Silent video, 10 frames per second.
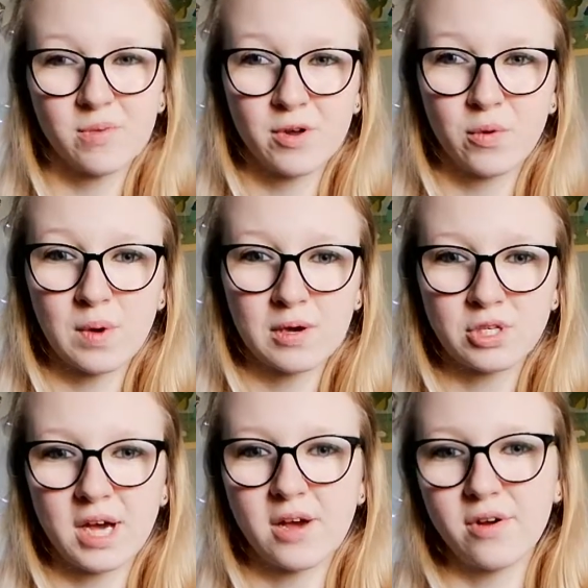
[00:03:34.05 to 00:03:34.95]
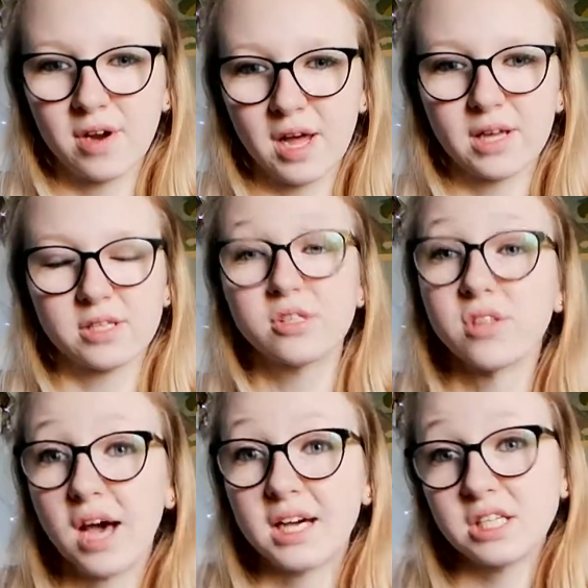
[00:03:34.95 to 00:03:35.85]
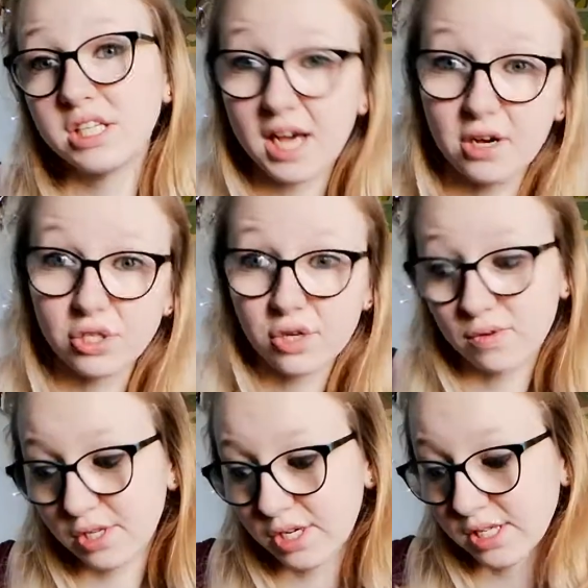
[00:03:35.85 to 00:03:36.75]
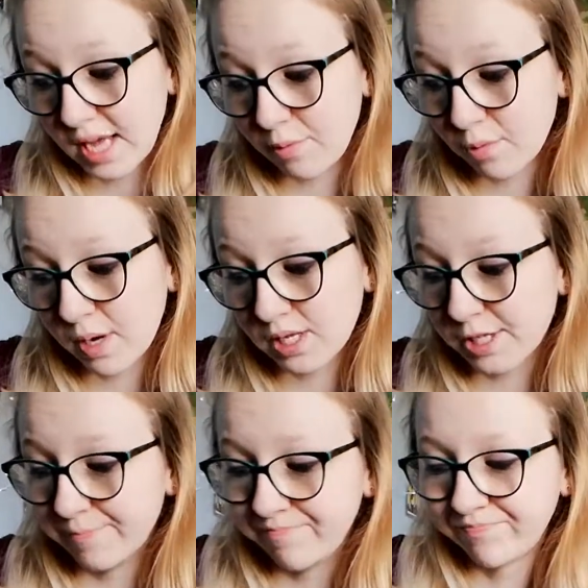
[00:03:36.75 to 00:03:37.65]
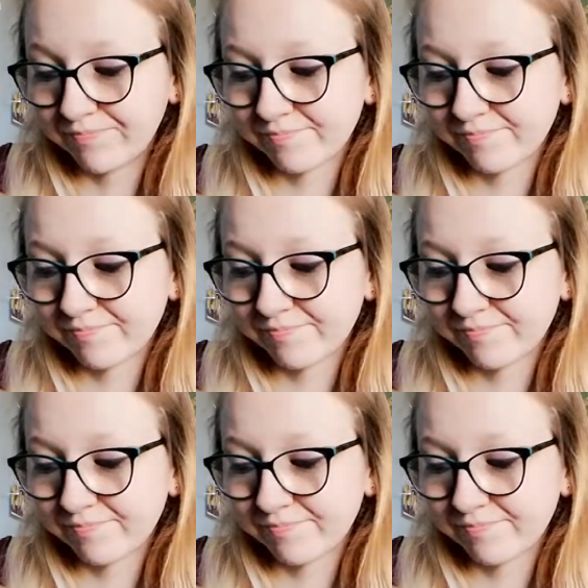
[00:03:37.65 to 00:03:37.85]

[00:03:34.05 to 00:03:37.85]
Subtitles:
I'm in a wheelchair and like society tells you as a disabled person